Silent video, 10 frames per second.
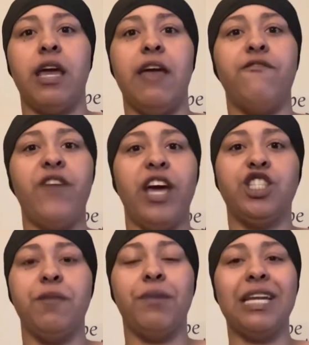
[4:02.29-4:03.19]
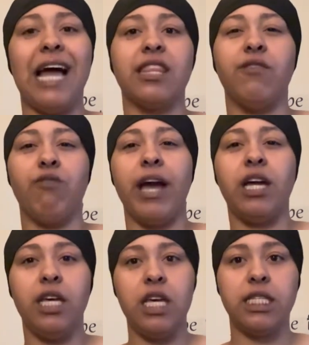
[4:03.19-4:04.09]
infection, but not the
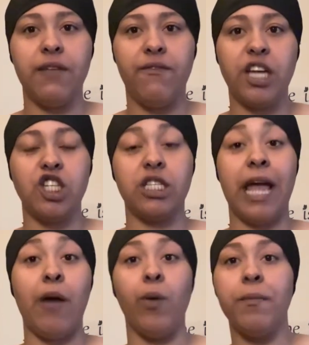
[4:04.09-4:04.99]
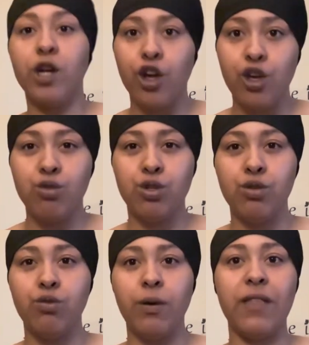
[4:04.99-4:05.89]
regular yeast infections that women are used
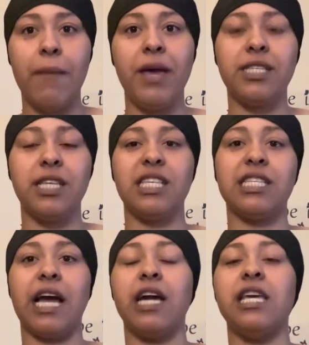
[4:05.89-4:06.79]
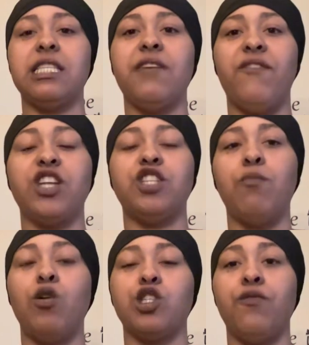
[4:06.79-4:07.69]
to, if that makes sense. It's like a yeast infection
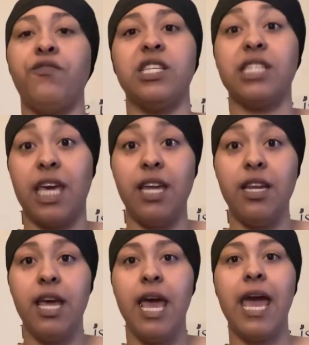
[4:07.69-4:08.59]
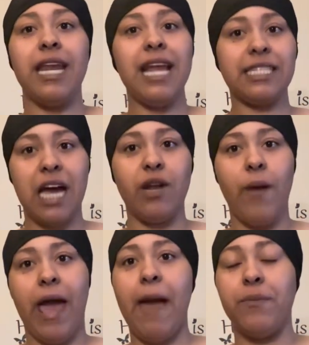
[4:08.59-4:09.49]
more so for the skin, and that's kind of
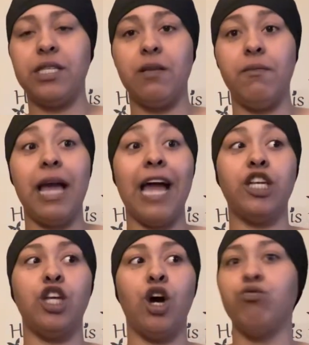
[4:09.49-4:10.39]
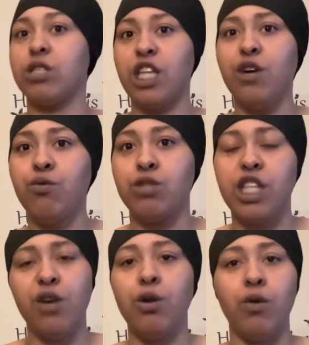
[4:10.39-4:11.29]
what happened to me. I don't still
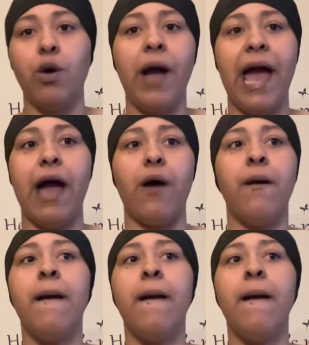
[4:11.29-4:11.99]
don't know how.